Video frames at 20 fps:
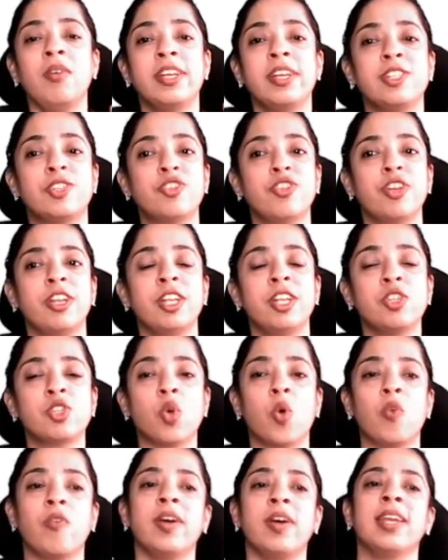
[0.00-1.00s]
insulin is
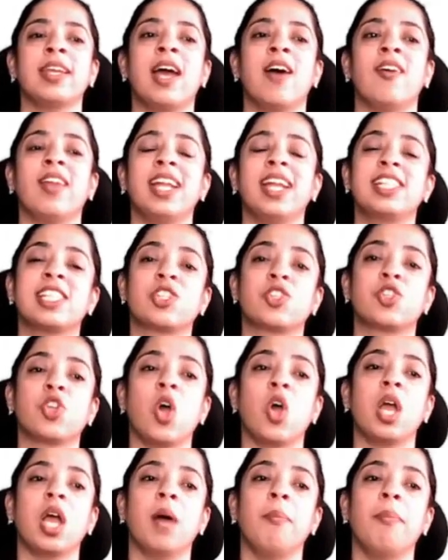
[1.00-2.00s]
over. Now let's
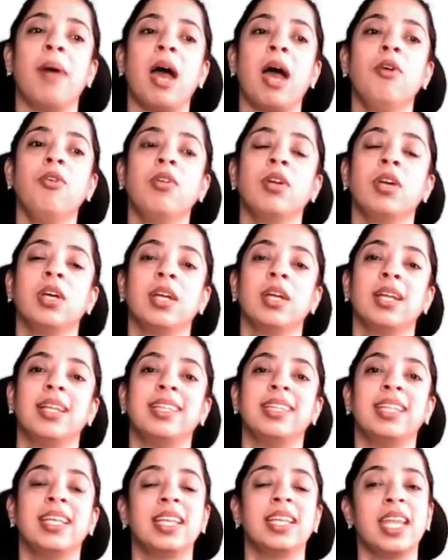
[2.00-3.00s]
talk about
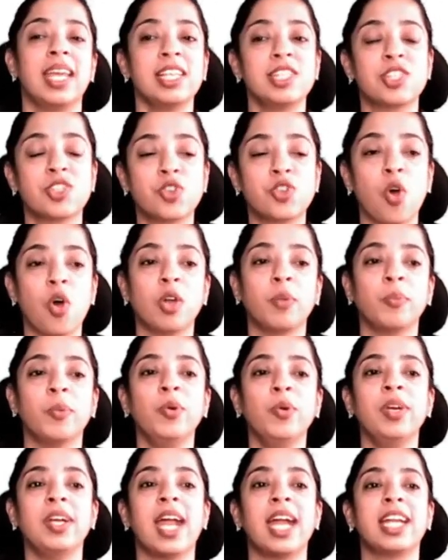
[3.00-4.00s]
the next
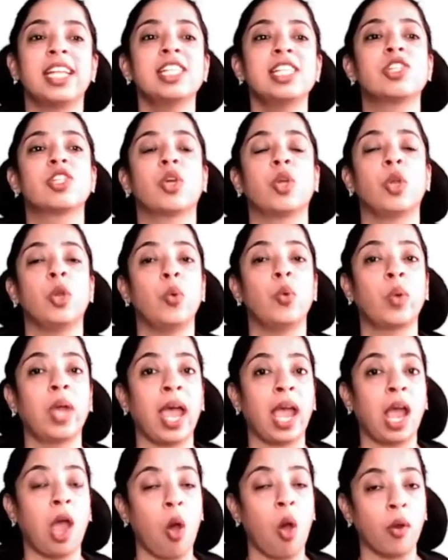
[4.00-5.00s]
hormone that is
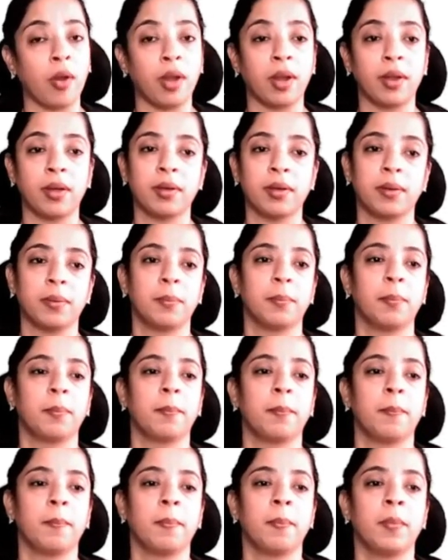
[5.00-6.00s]
glucagon.
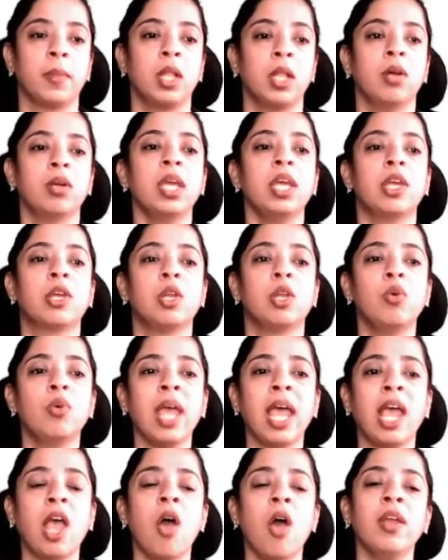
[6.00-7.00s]
Okay.
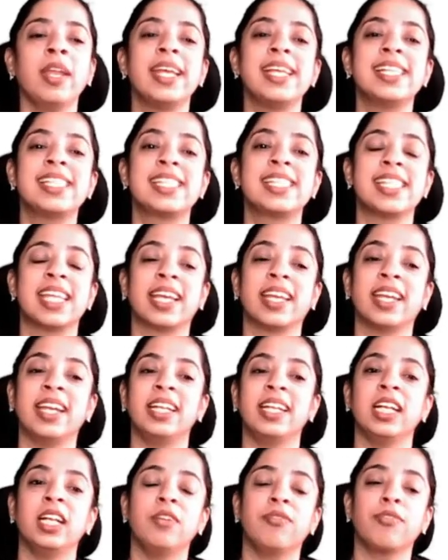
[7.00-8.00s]
Glucagon is
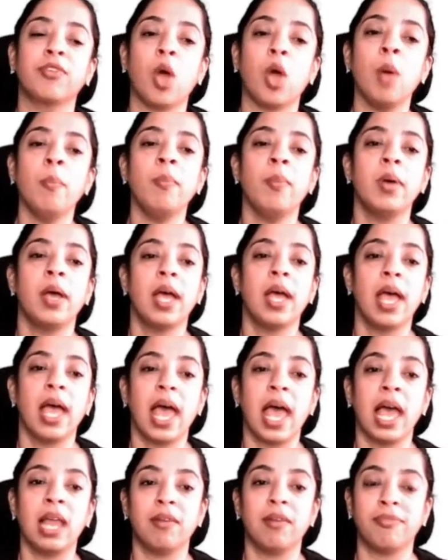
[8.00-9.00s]
secreted from
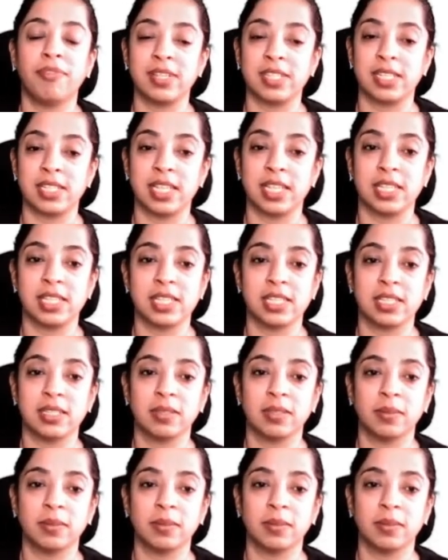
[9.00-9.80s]
alpha cells.